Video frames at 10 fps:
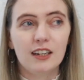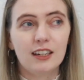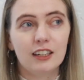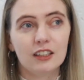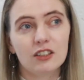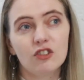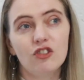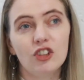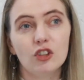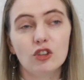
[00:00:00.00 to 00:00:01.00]
it. He
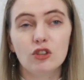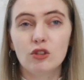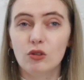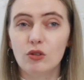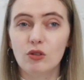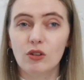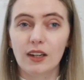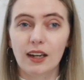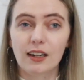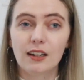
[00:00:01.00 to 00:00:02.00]
doesn't feel too,
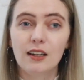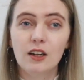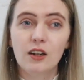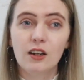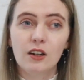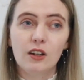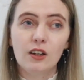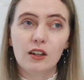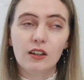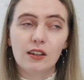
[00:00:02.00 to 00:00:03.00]
like,
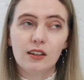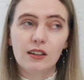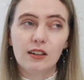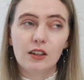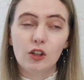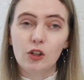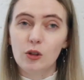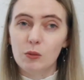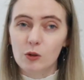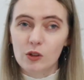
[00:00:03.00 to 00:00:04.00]

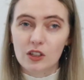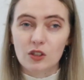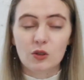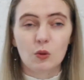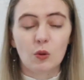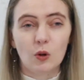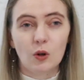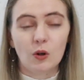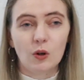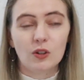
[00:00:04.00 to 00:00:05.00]
humorous
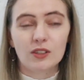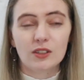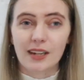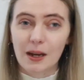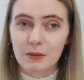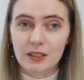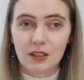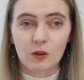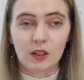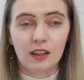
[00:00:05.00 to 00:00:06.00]
or
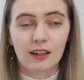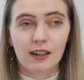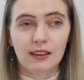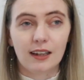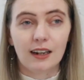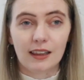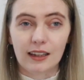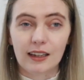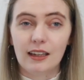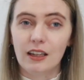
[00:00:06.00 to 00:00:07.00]
slapstick or anything like that. I
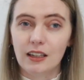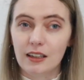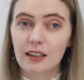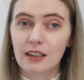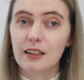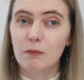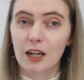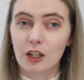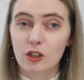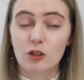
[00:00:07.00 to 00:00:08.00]
think he
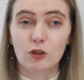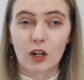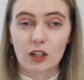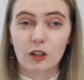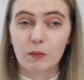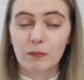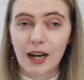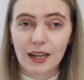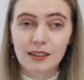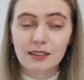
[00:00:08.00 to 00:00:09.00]
managed to strike a good
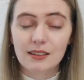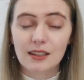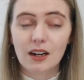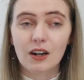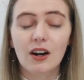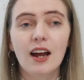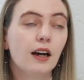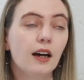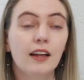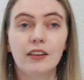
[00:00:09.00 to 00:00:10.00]
balance there.
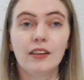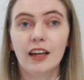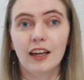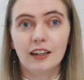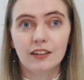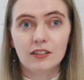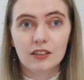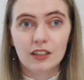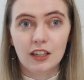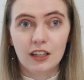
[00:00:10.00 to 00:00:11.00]
And then
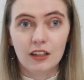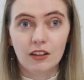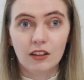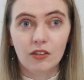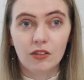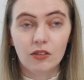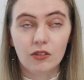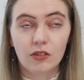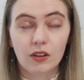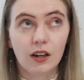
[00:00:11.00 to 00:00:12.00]
seeing
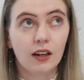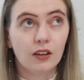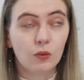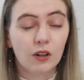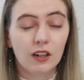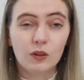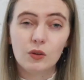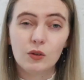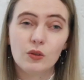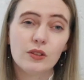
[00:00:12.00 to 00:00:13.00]
the other one
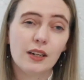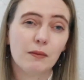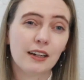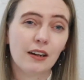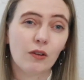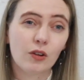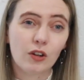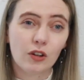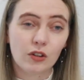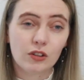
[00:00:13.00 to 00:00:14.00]
whose name I now
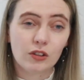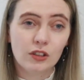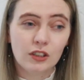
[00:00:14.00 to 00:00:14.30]
can't